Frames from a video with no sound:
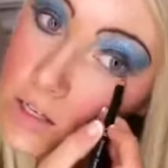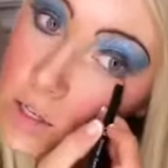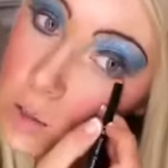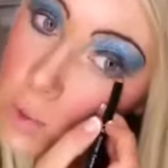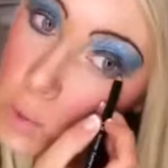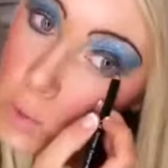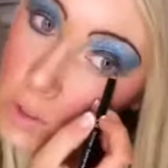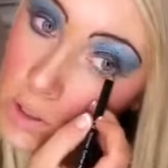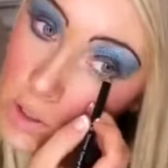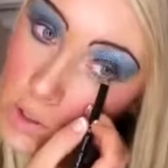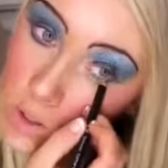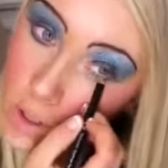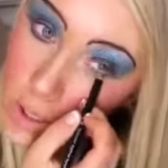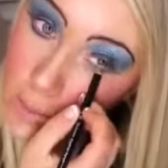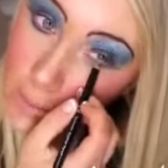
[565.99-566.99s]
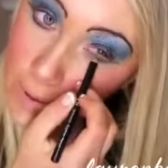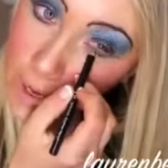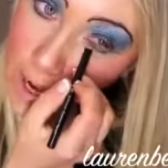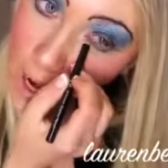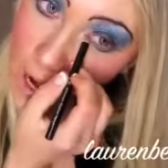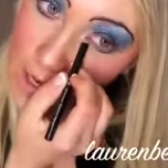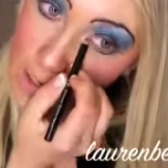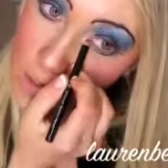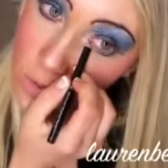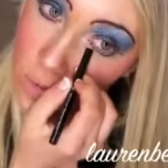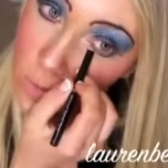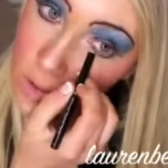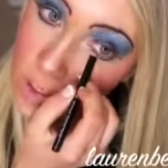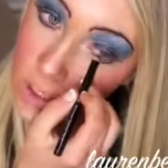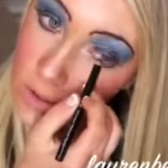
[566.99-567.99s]
So we want it to look like, make our eyes look
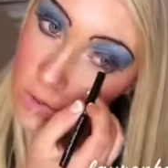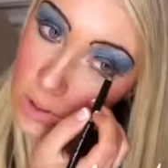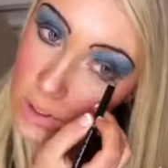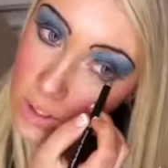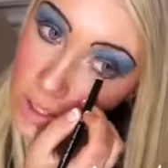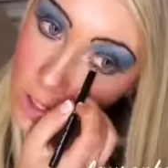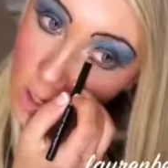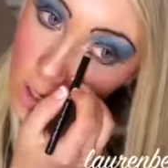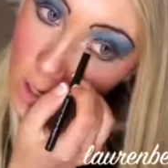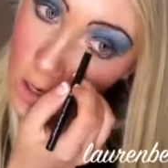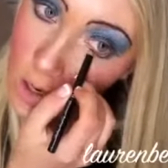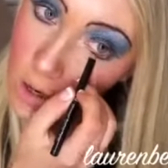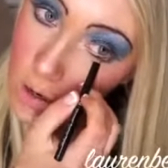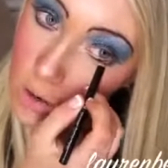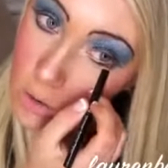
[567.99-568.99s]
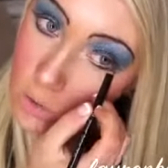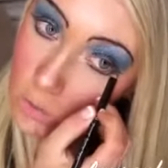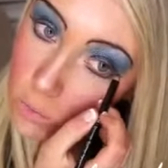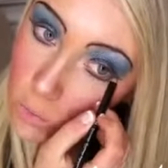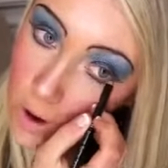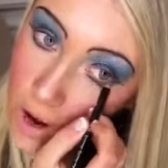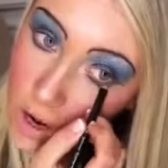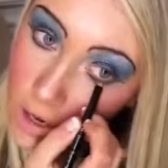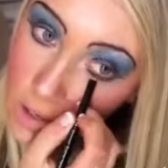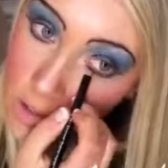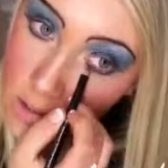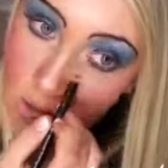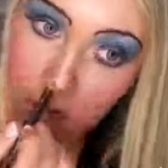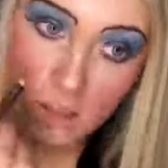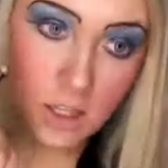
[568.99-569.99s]
really, really
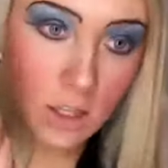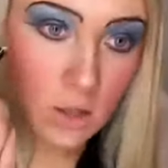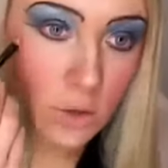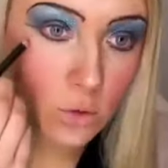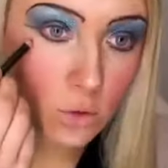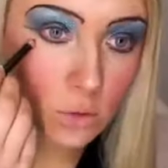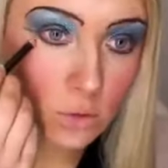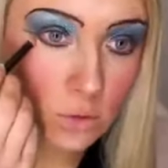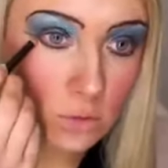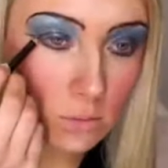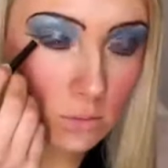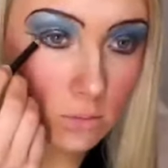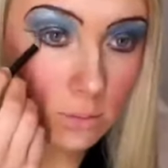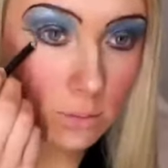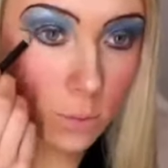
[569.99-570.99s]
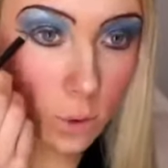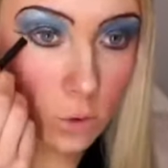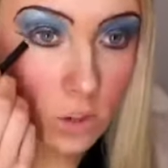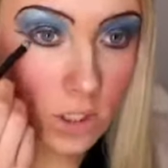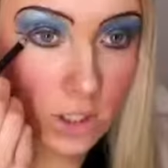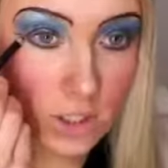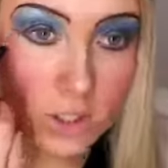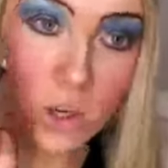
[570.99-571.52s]
round and like the little bulgy